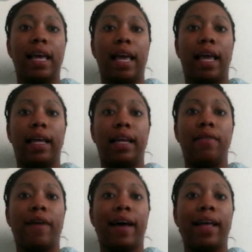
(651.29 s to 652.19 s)
and
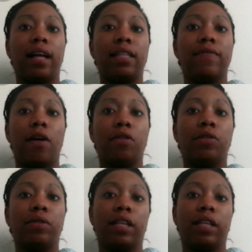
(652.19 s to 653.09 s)
invite lots of healthy
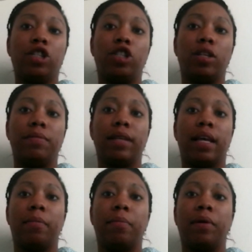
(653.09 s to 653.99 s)
relationships
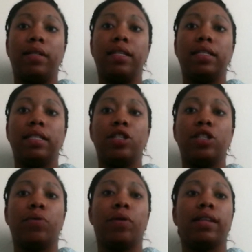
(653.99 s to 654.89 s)
and abundance
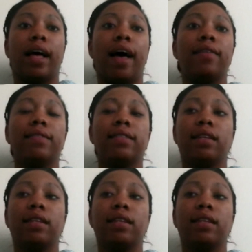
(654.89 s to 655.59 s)
into our lives,